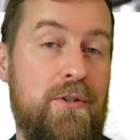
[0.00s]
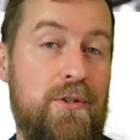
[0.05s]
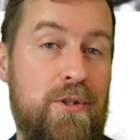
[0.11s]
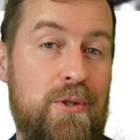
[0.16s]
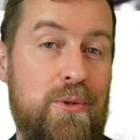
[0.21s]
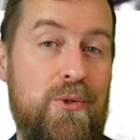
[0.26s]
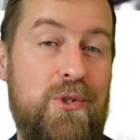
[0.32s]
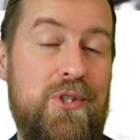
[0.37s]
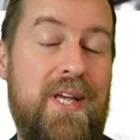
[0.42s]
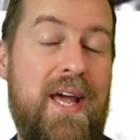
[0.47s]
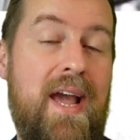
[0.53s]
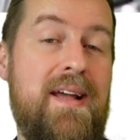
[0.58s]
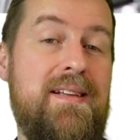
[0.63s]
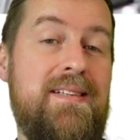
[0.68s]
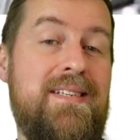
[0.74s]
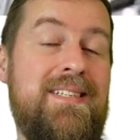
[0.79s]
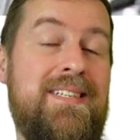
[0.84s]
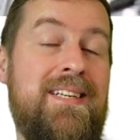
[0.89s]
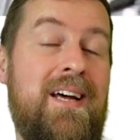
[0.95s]
use
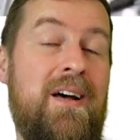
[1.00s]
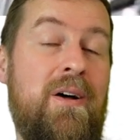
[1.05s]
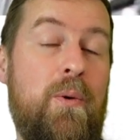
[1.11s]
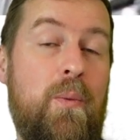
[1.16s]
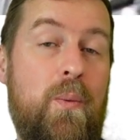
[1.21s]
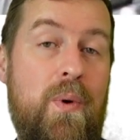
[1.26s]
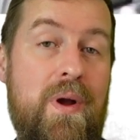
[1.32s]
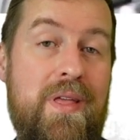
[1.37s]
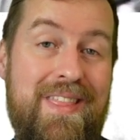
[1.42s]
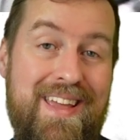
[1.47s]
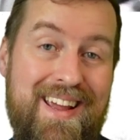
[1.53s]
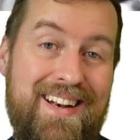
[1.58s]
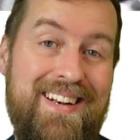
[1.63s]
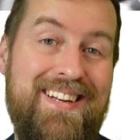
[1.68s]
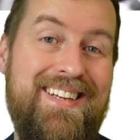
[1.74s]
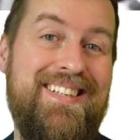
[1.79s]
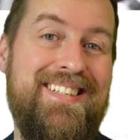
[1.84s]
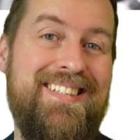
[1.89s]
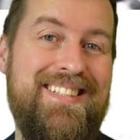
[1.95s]
cases
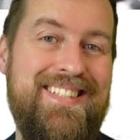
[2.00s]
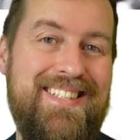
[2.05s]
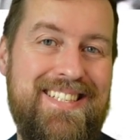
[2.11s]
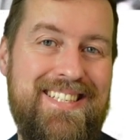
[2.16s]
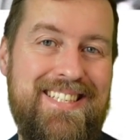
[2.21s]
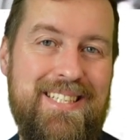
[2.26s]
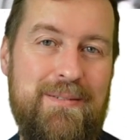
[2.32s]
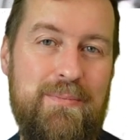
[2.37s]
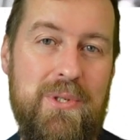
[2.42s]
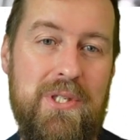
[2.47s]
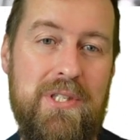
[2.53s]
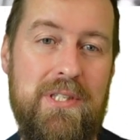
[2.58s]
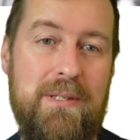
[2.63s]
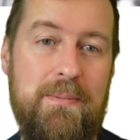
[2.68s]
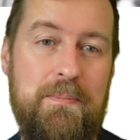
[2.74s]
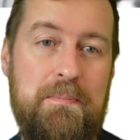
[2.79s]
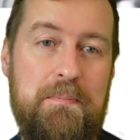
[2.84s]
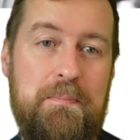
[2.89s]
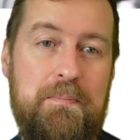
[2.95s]
within systems.